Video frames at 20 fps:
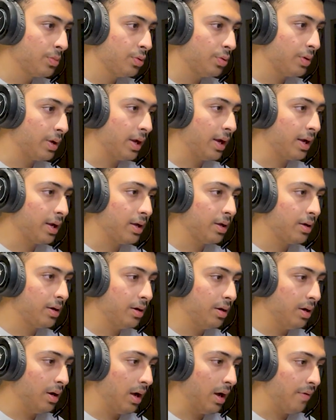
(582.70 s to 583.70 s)
Okay,
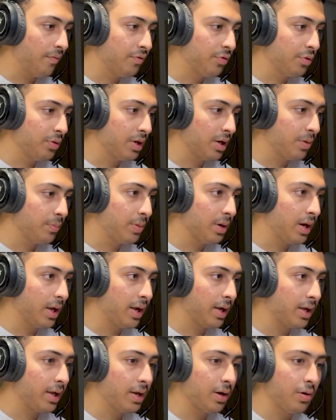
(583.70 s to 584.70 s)
I have to click, but
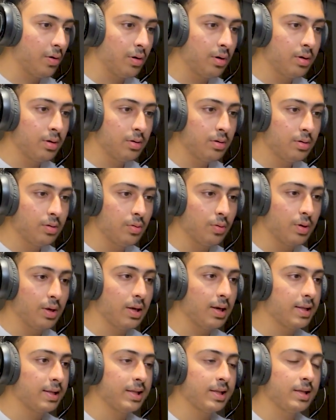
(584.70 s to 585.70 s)
I cannot. Okay,
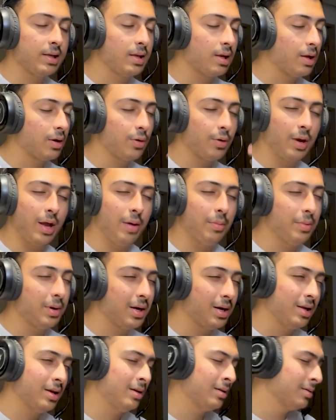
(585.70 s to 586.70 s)
let's click on I'm
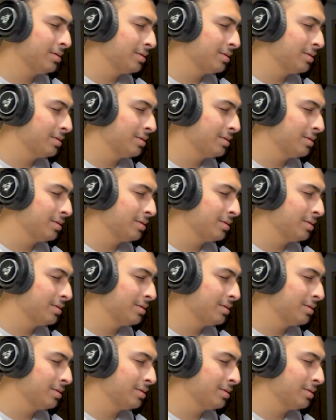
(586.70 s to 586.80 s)
ready.